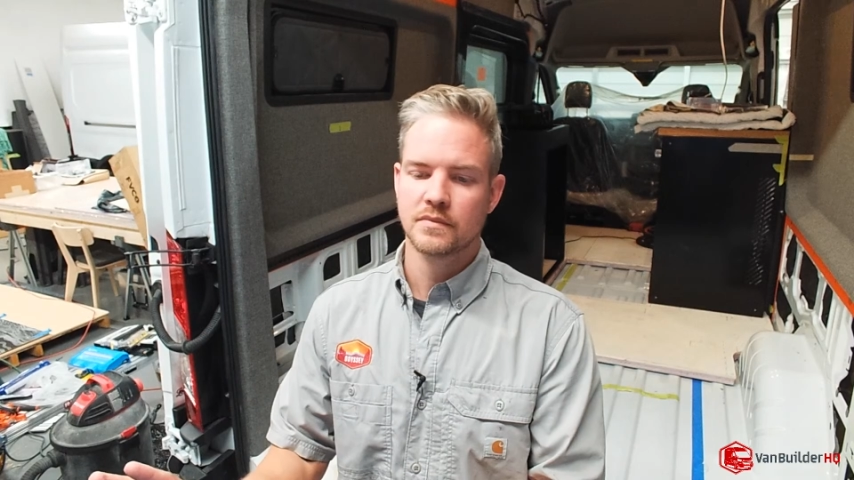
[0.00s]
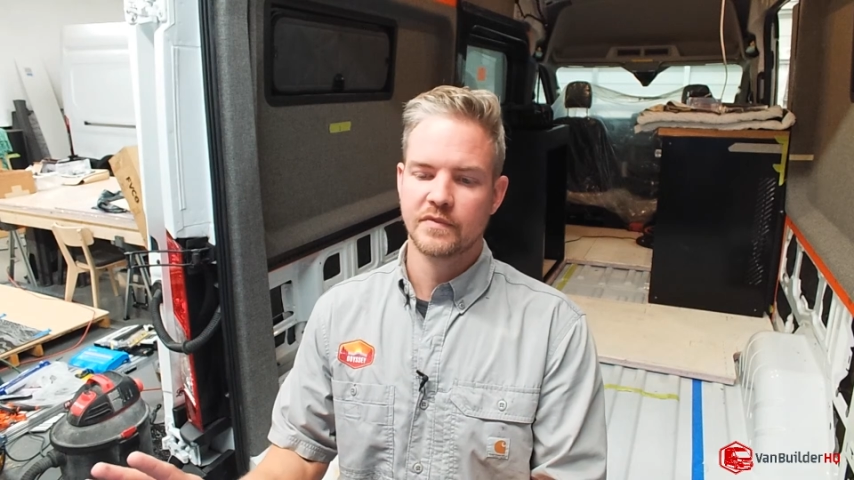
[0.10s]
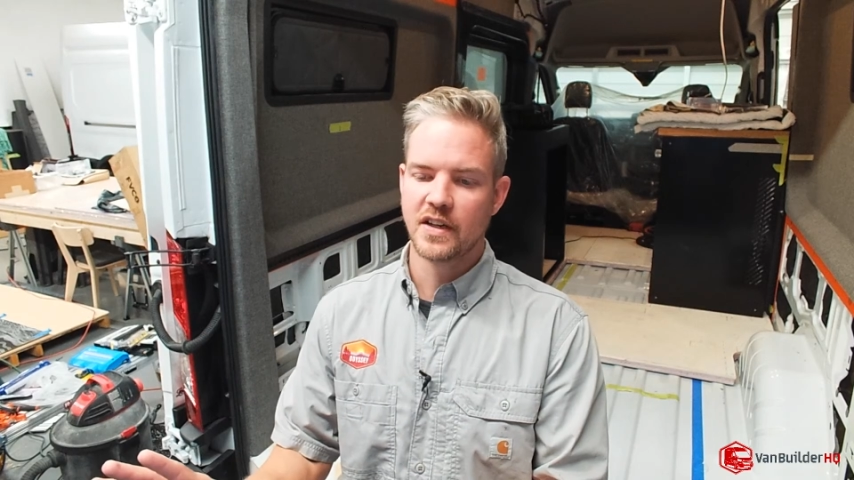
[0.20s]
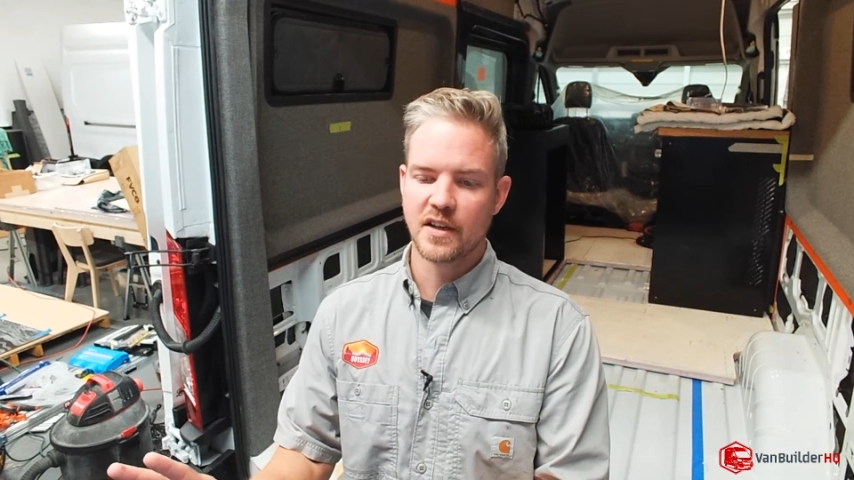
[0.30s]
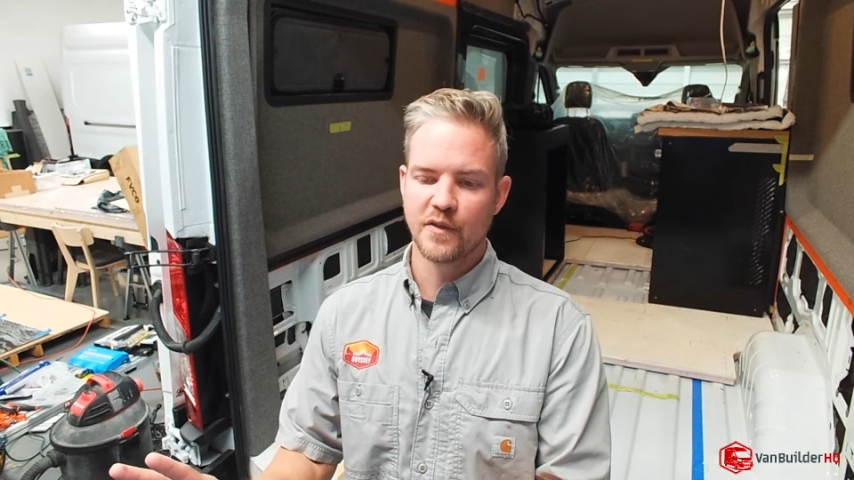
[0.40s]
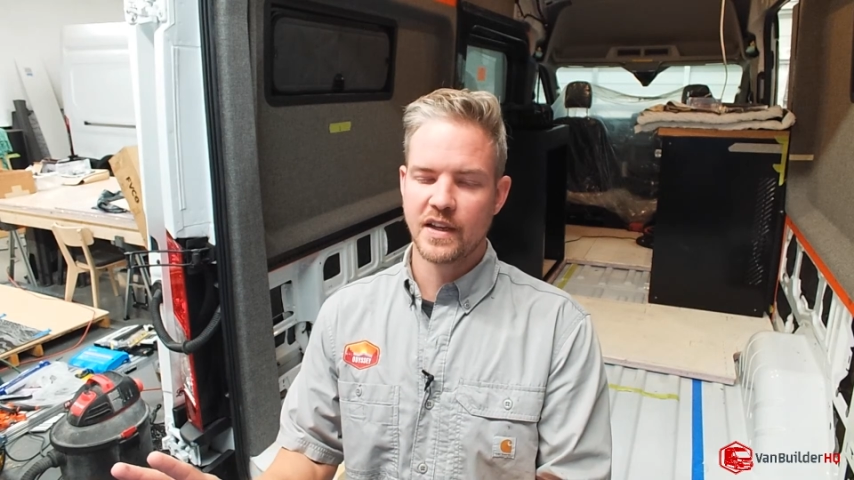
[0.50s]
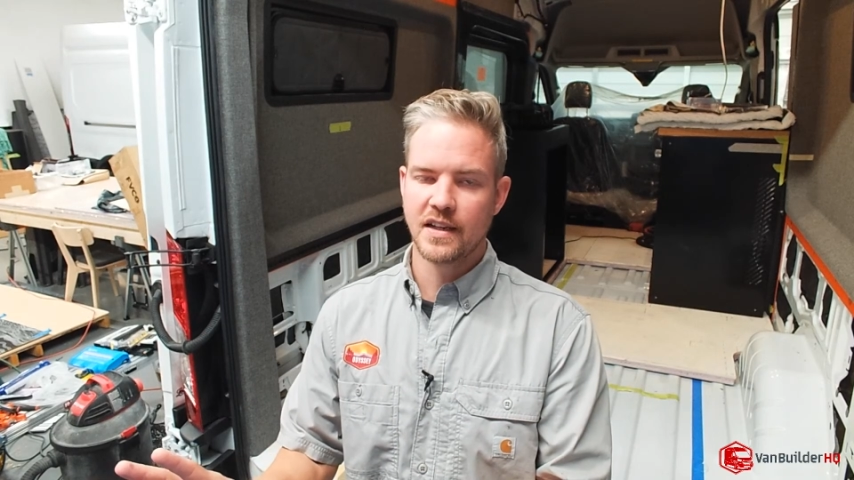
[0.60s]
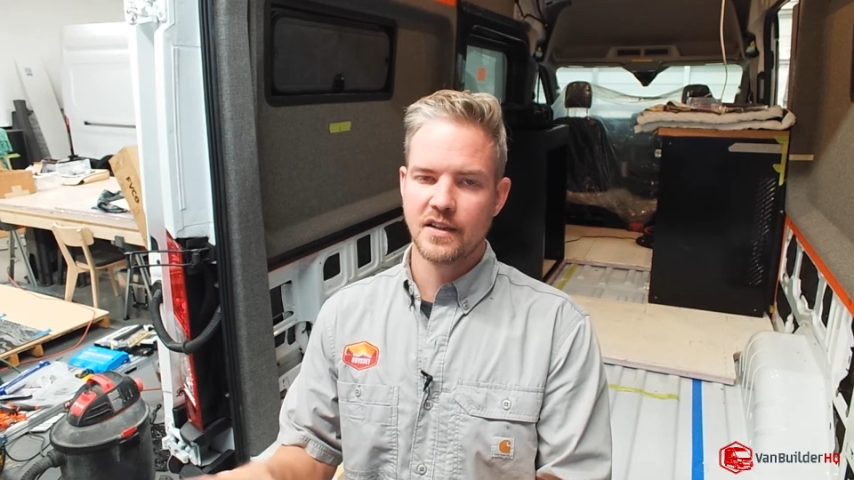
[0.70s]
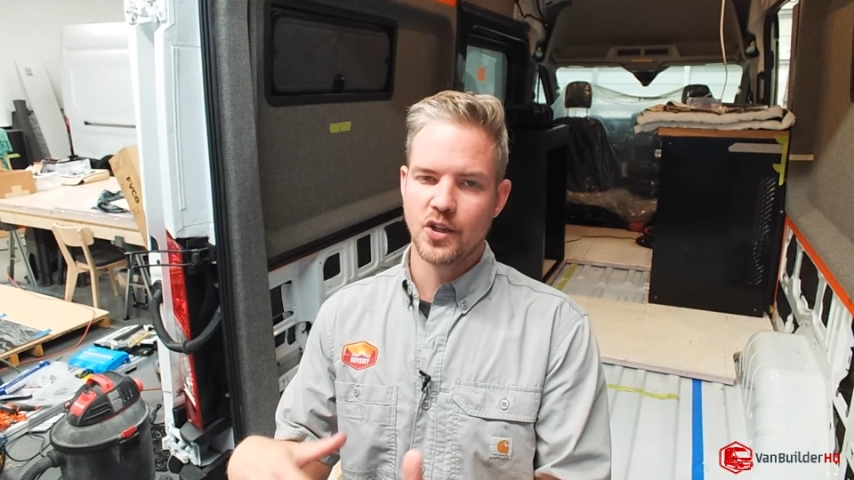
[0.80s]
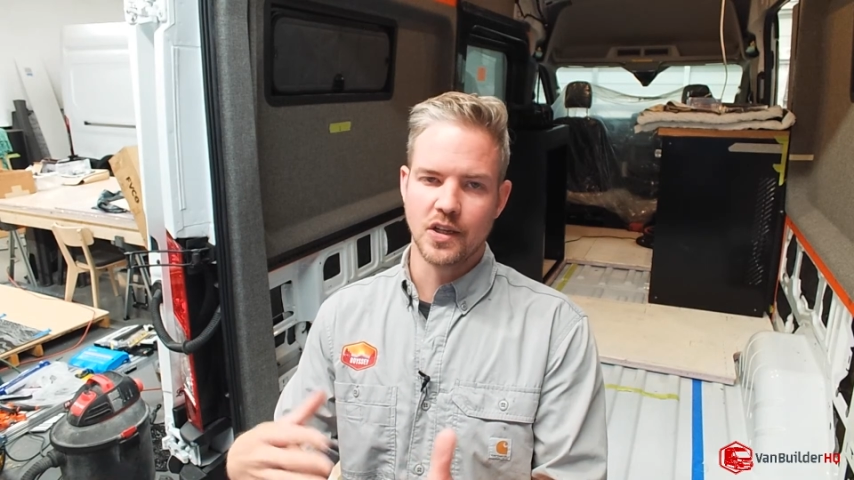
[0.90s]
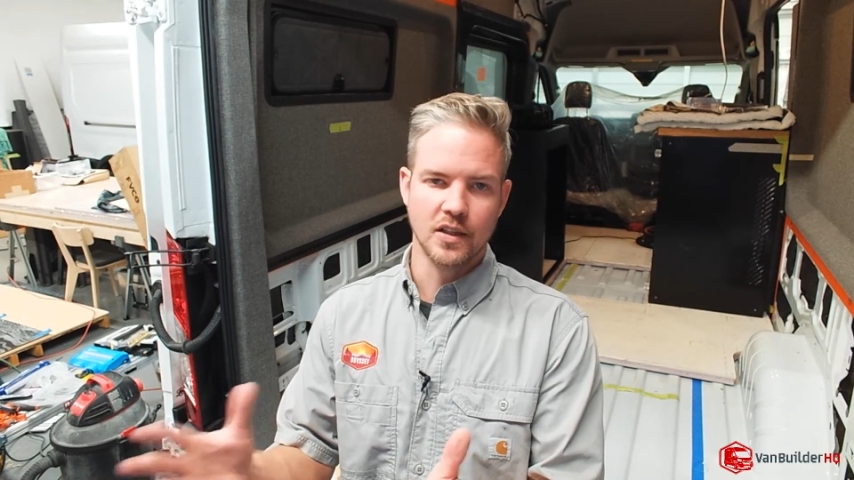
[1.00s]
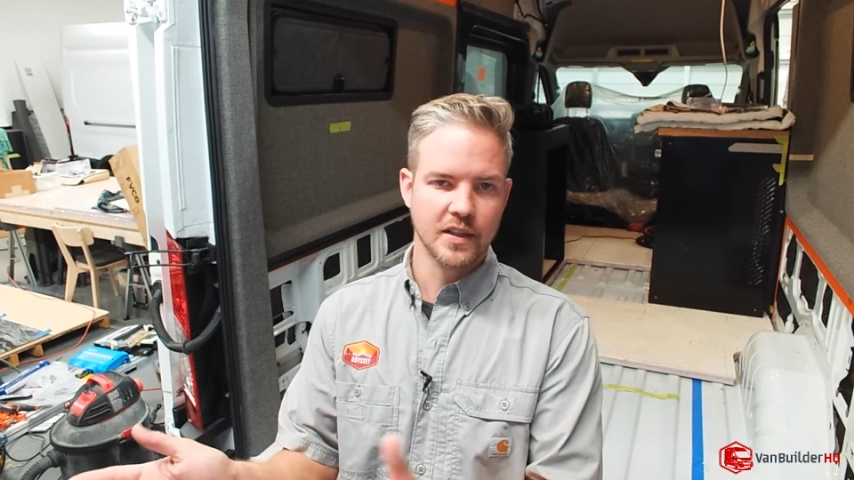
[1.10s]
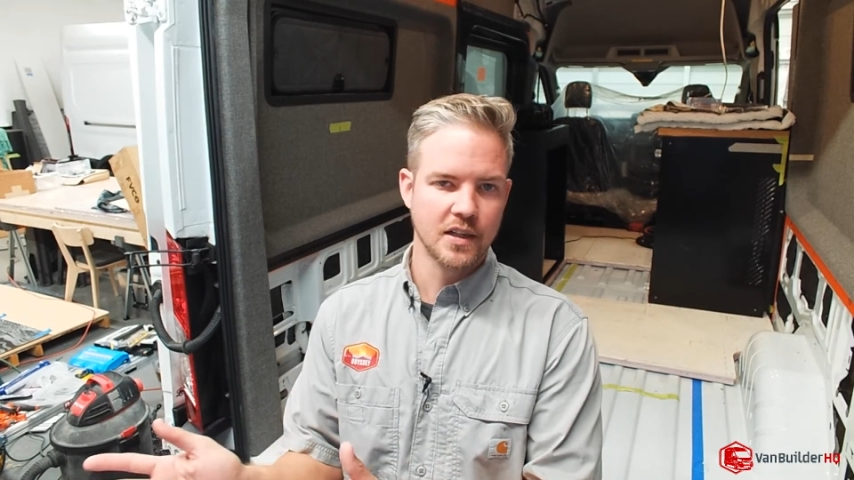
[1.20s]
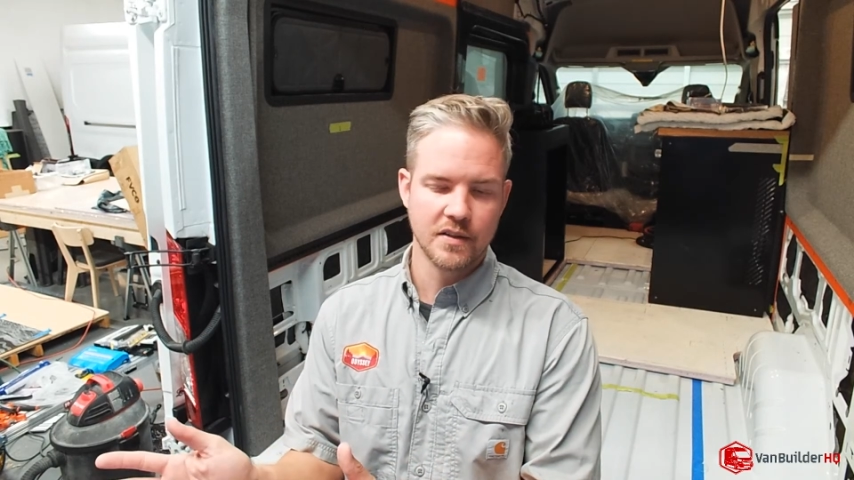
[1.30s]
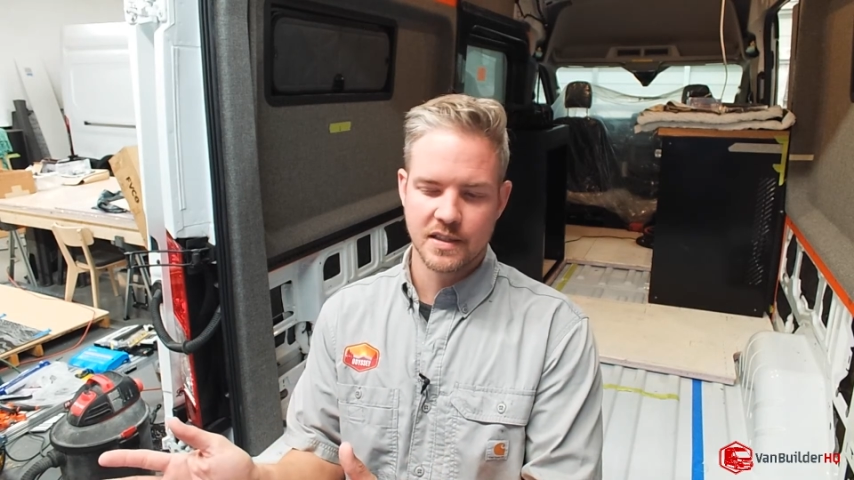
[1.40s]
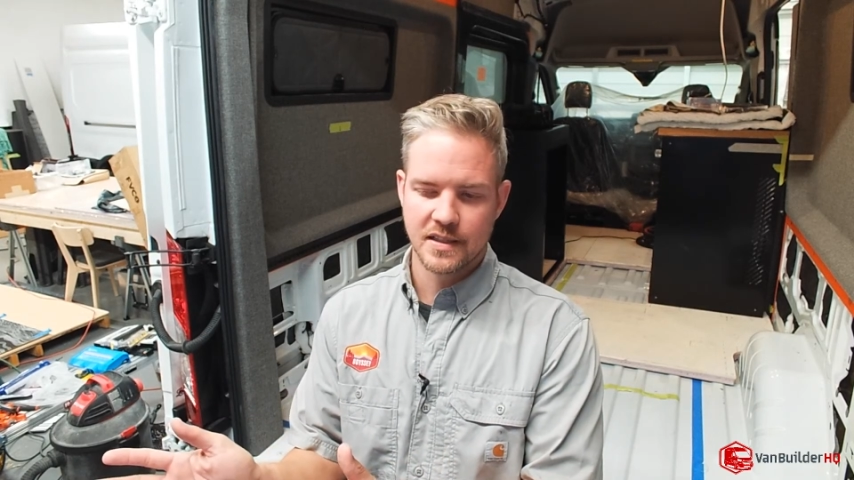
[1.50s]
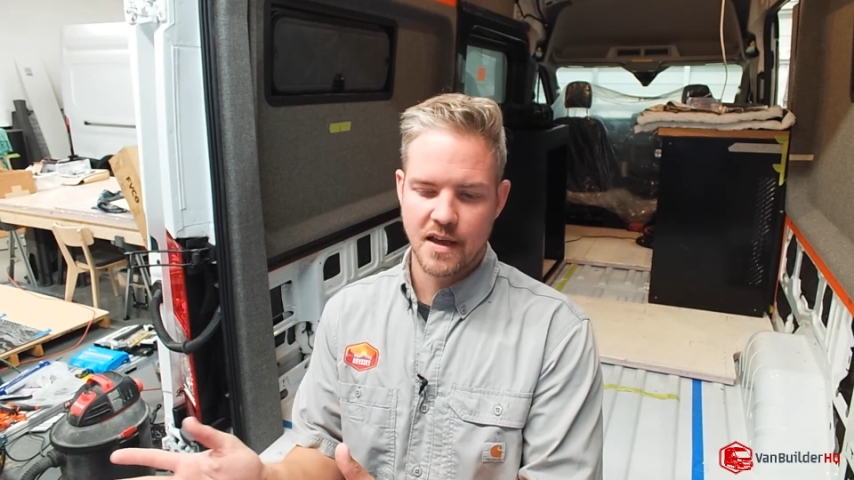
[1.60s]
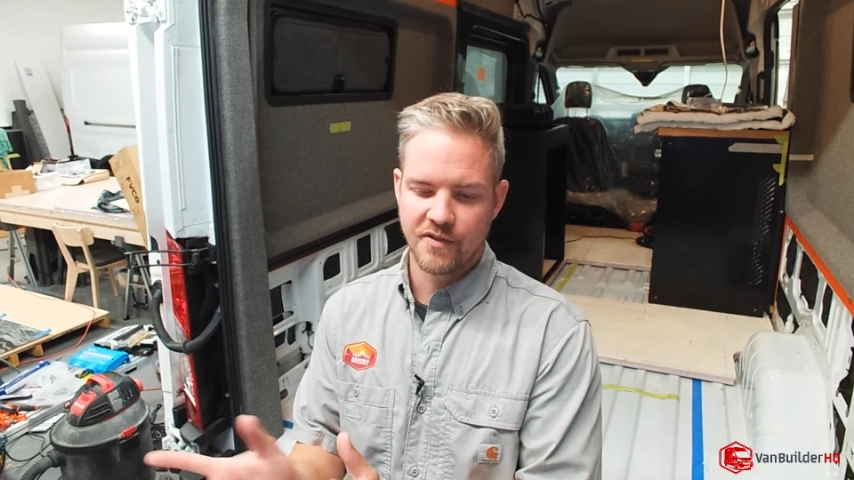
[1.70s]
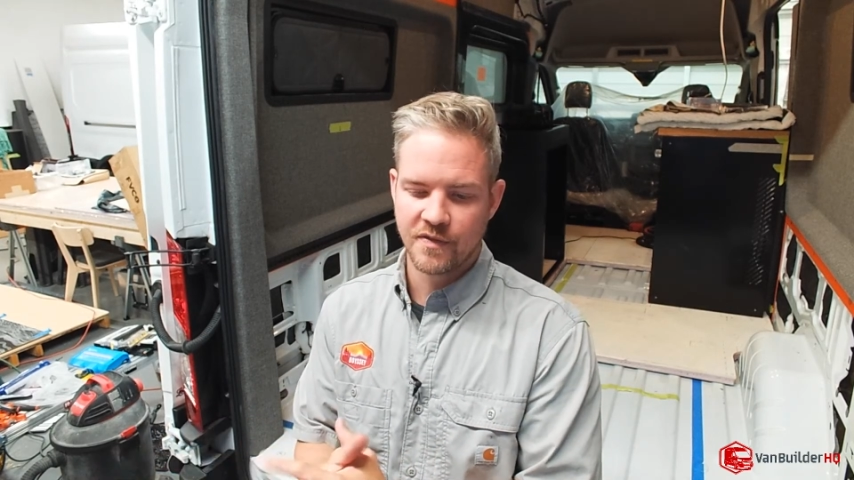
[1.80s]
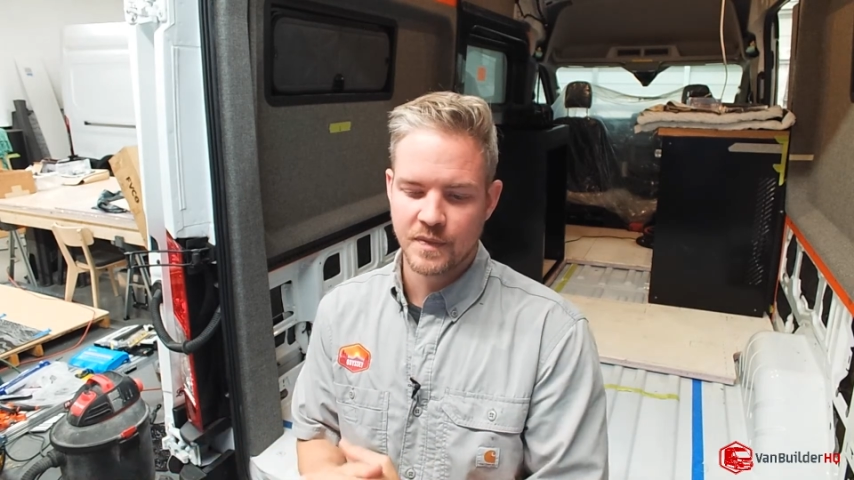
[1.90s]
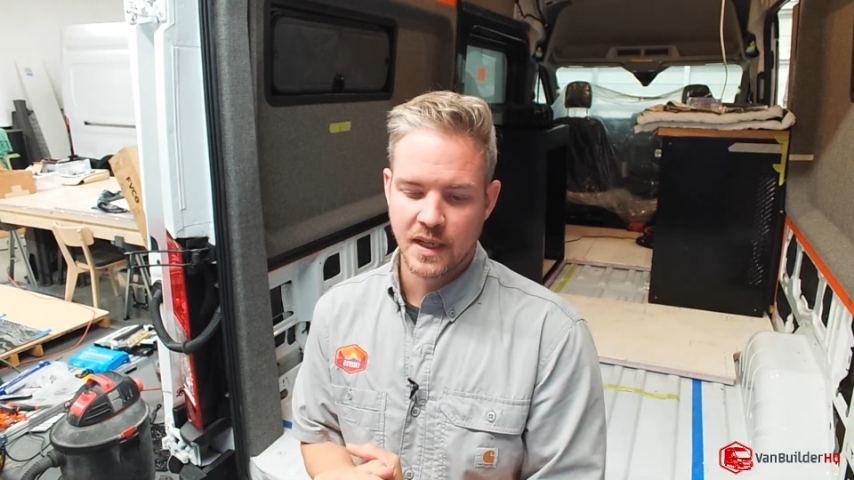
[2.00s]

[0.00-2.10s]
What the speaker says: very convenient, you can look at all the stuff.